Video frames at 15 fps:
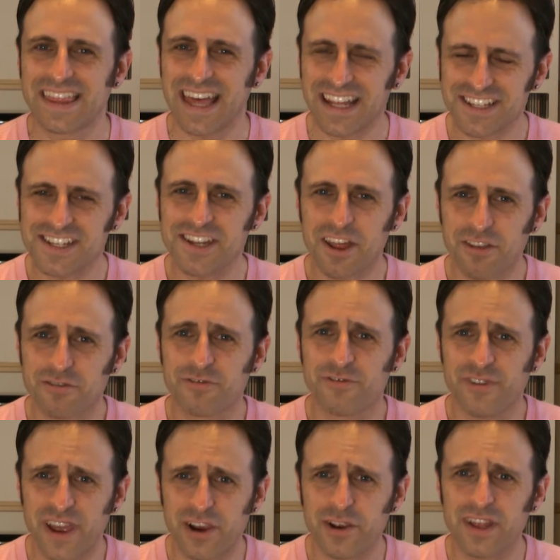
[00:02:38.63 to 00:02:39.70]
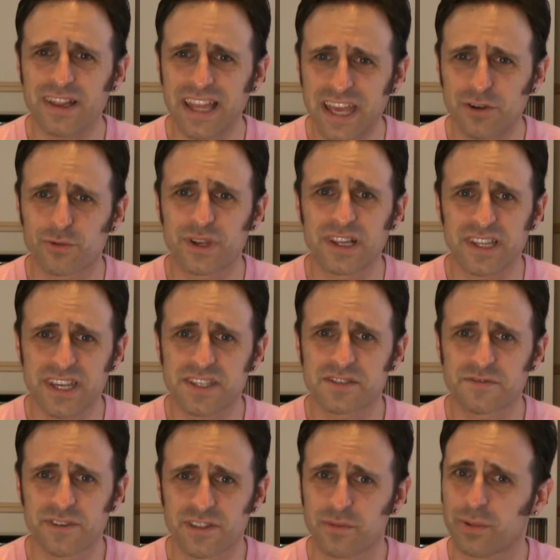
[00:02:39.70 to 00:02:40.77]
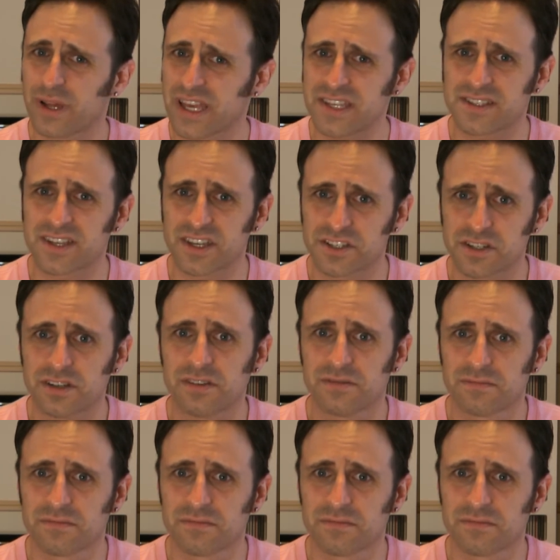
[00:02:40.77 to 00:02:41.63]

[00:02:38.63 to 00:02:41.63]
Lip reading: That's another very late release for the PlayStation.